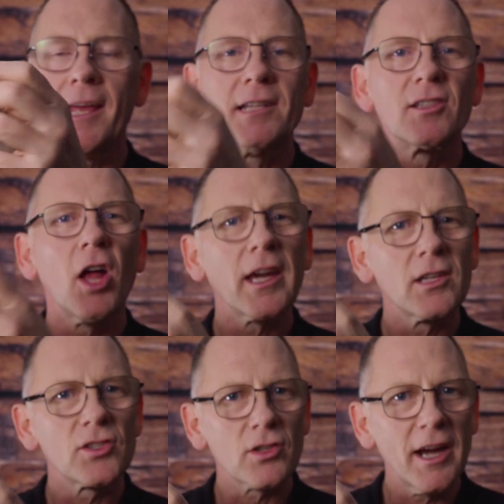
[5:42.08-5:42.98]
it's like a
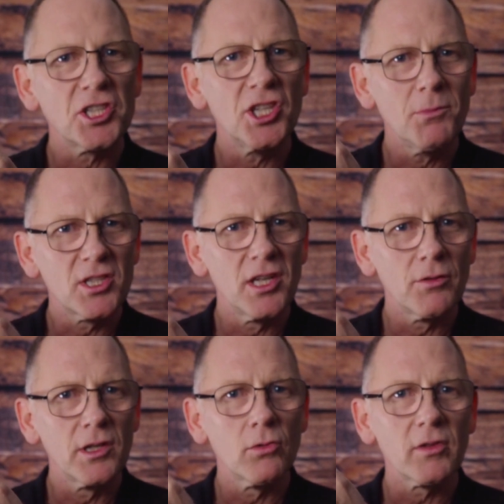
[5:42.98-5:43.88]
scratchy
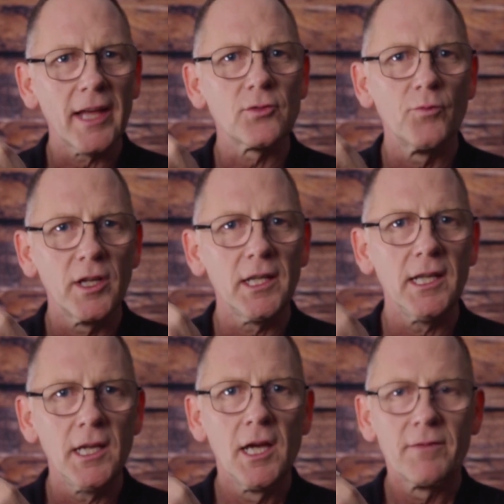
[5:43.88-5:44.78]
material. That's
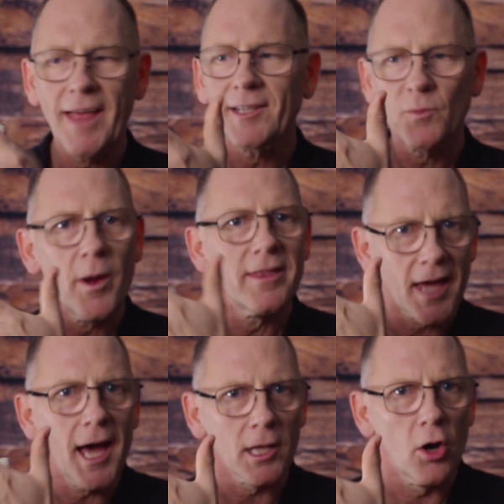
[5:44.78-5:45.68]
where the
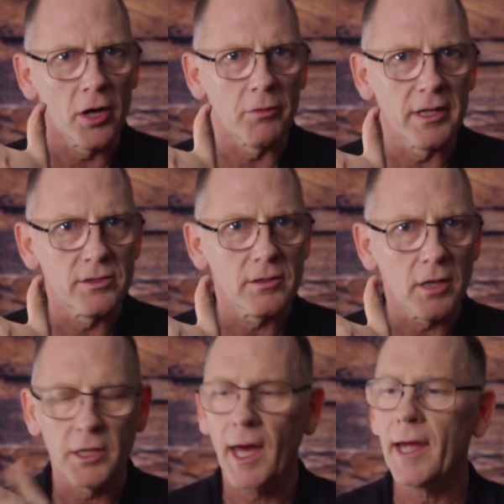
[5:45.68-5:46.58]
cut liner is,
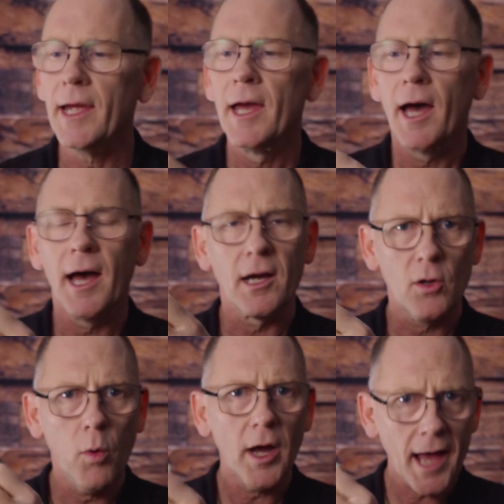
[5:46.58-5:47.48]
okay?
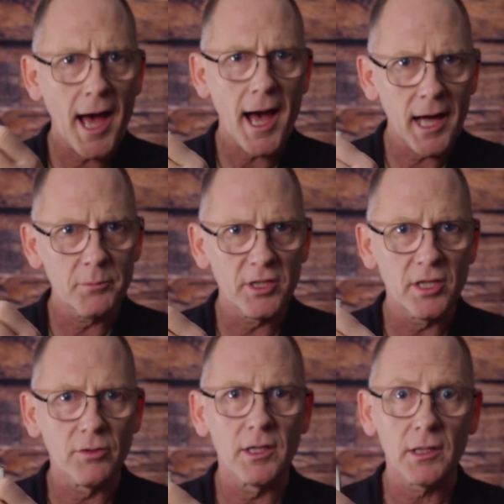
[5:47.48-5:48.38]
Quite a hard
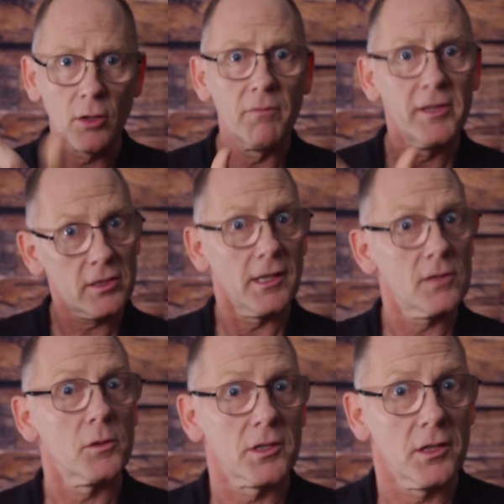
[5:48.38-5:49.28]
material, and obviously
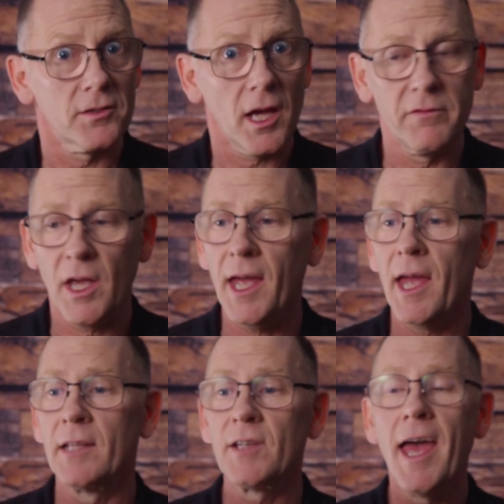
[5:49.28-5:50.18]
that's what's gonna save your
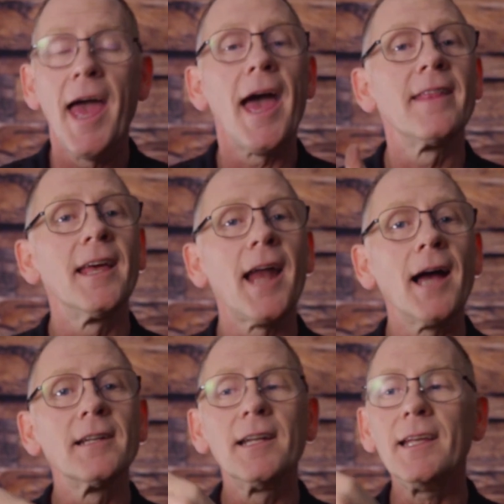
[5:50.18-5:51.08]
hands. And then
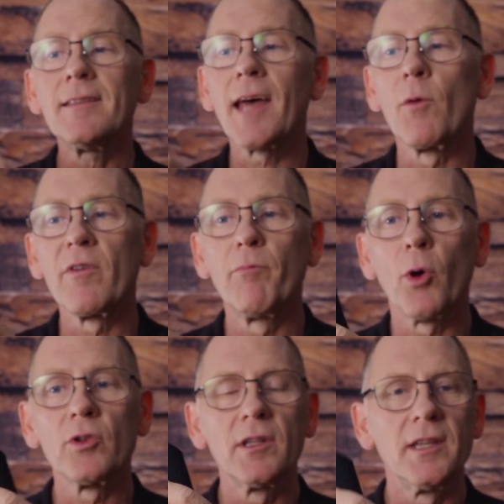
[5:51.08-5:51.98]
underneath that, we've
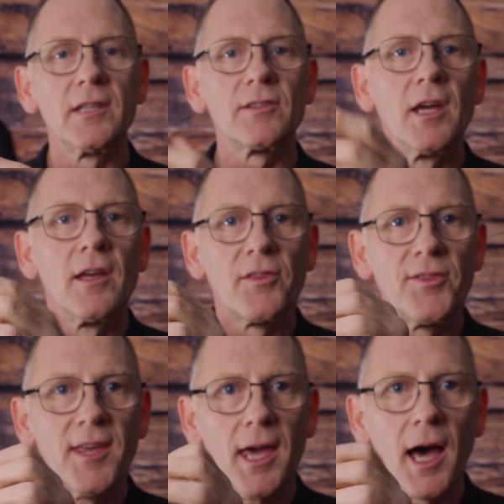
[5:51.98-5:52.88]
bonded this
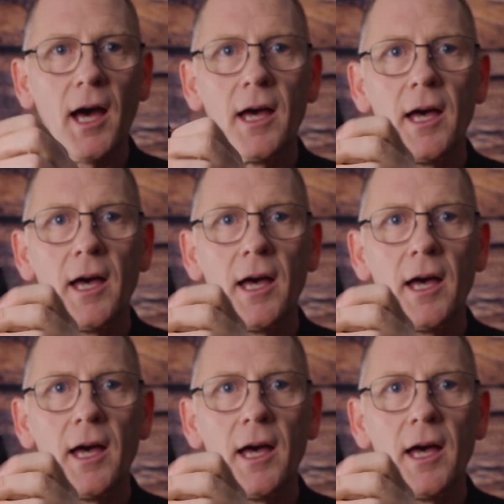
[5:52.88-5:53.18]
thicker,